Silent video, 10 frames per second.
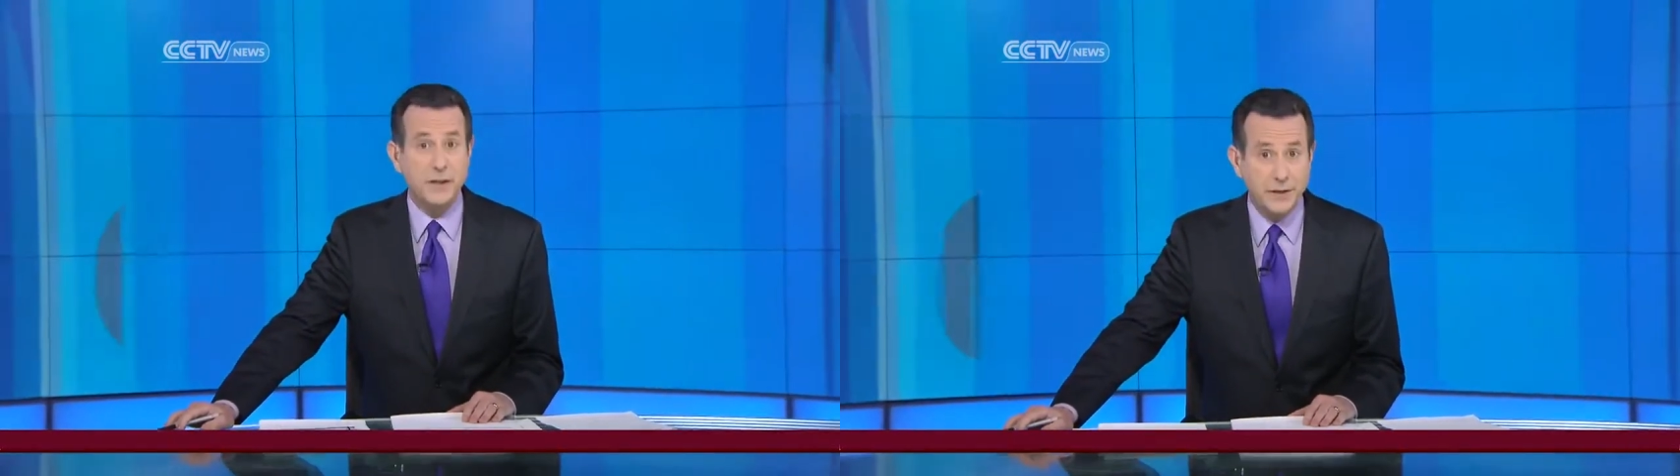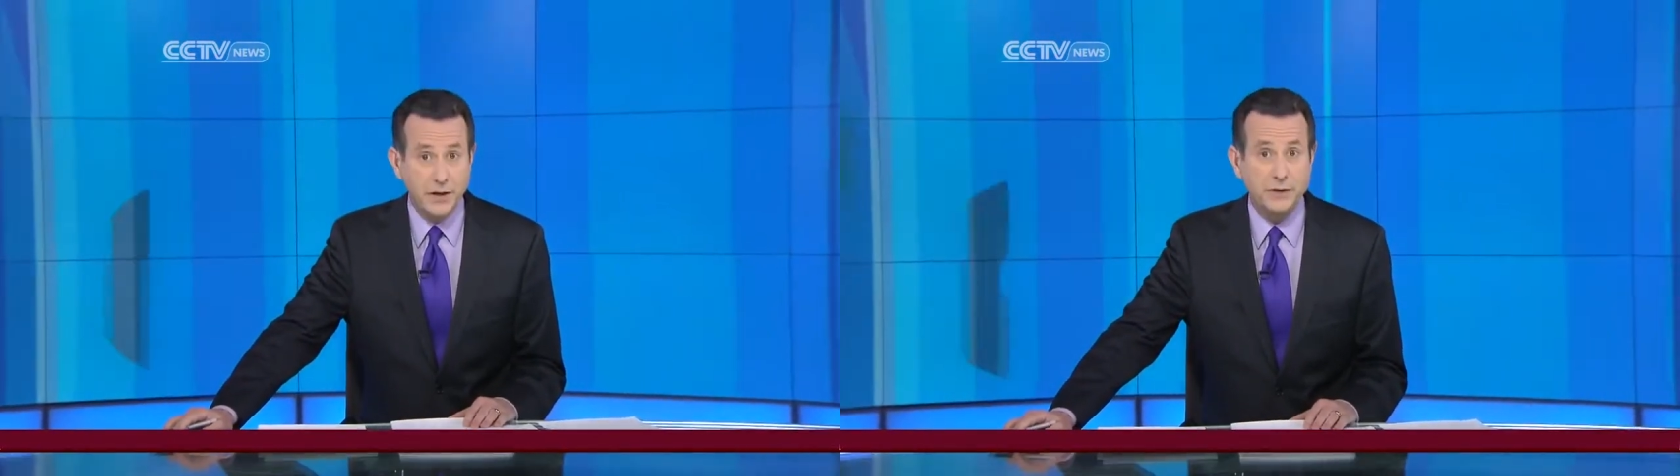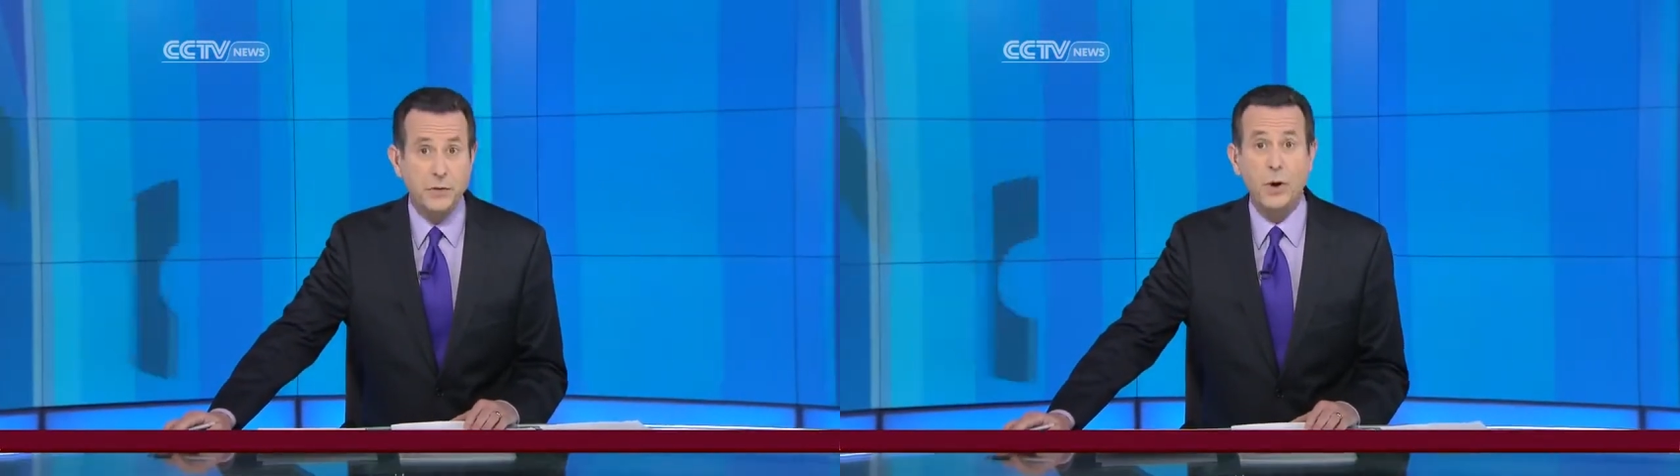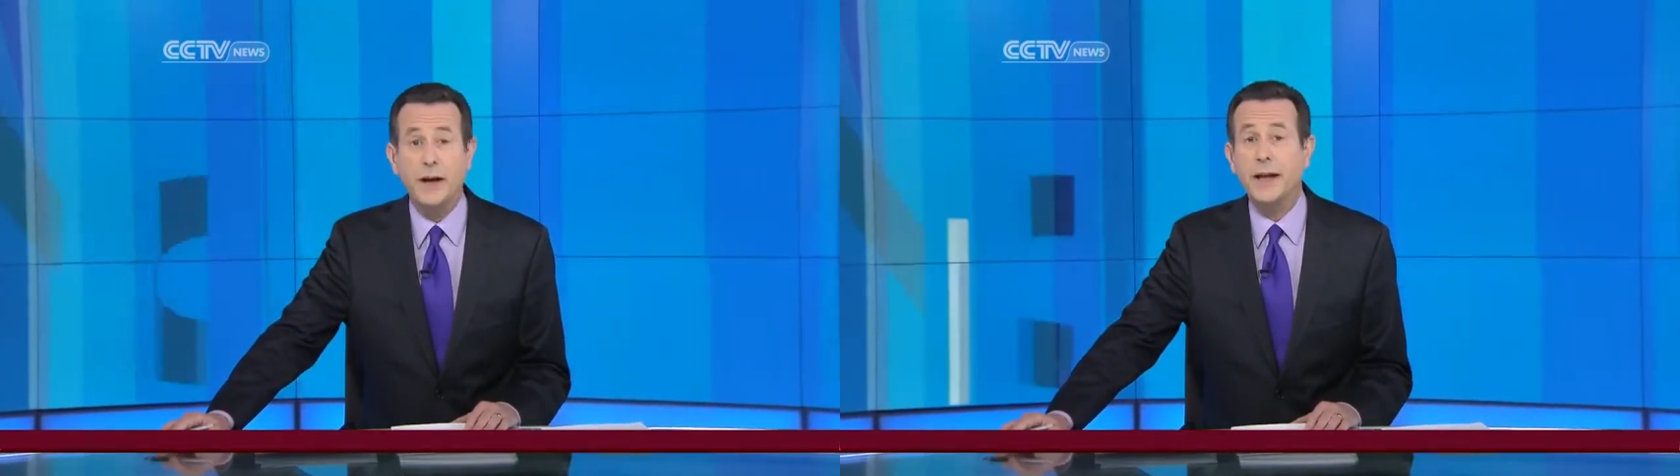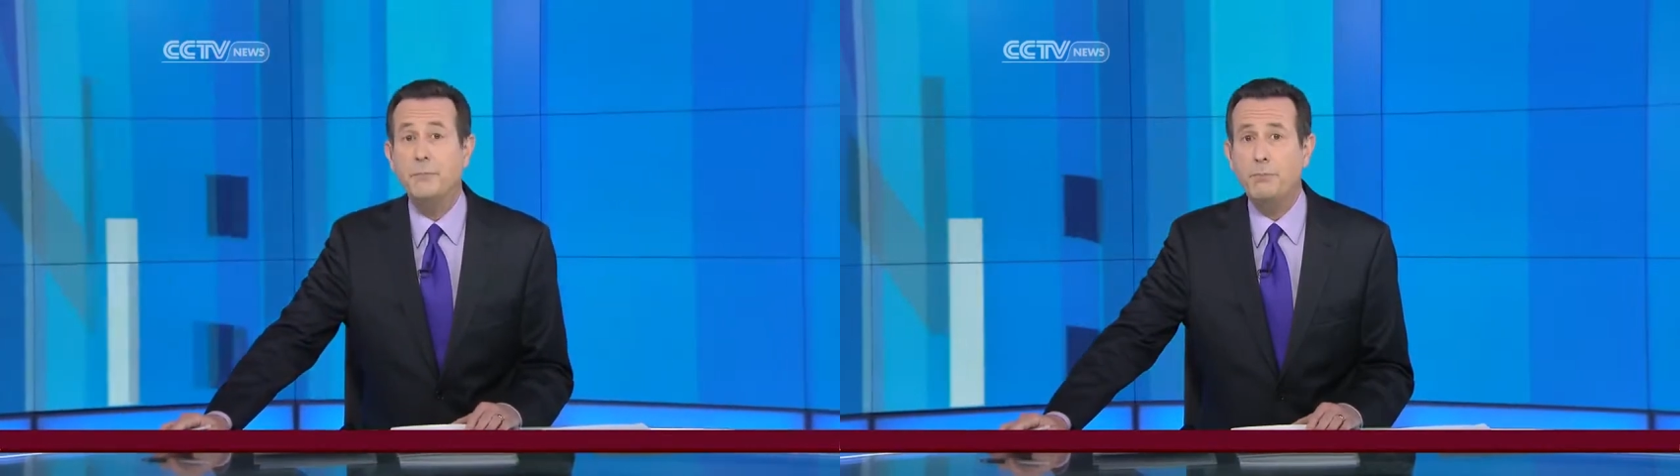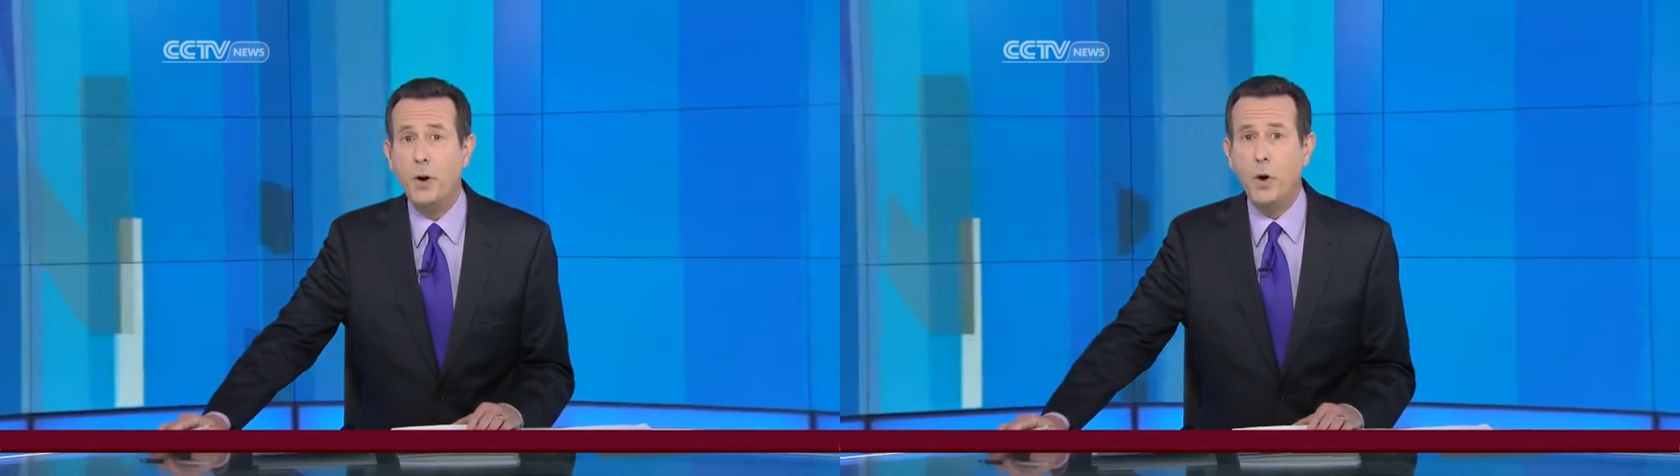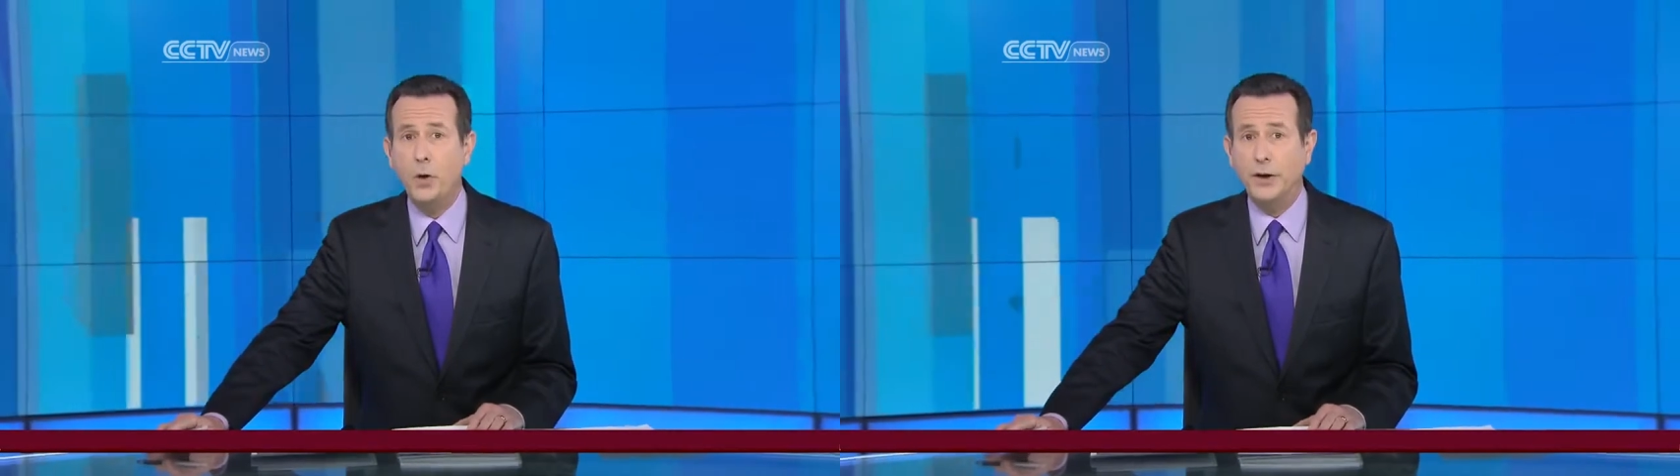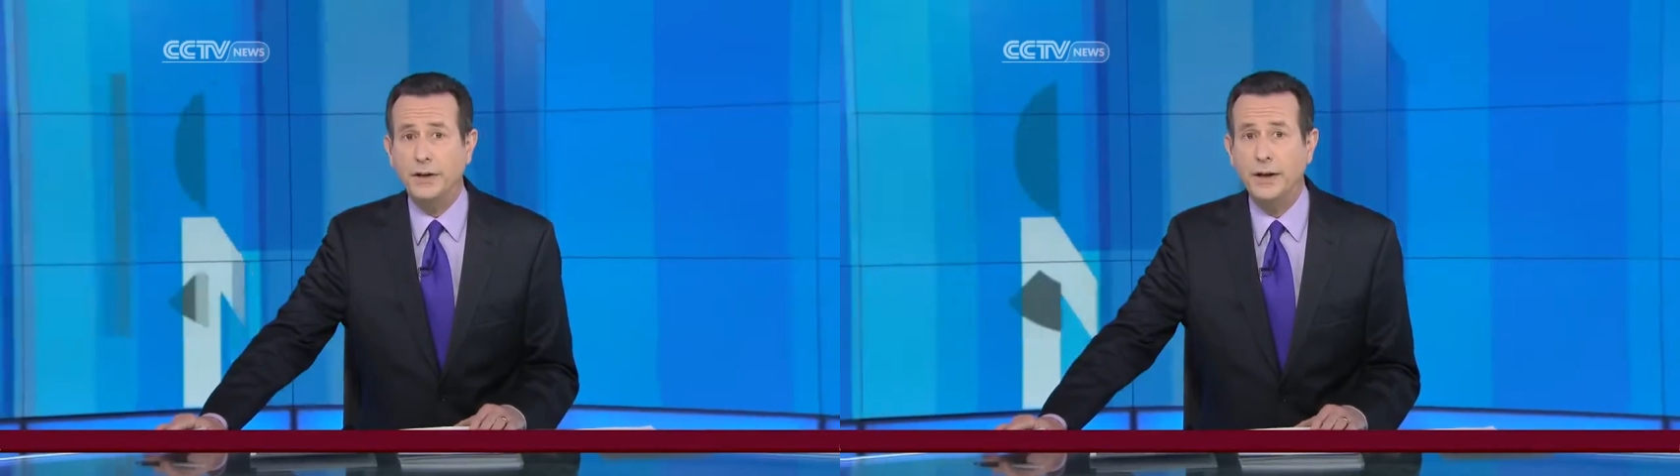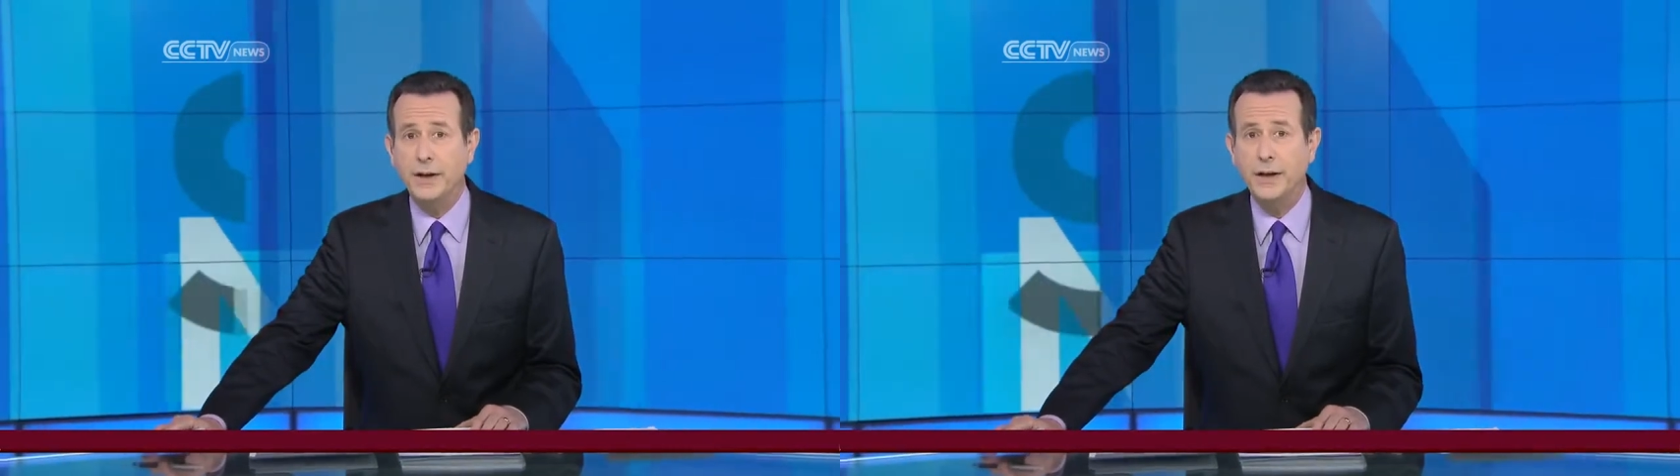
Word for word: gets underway in Poland.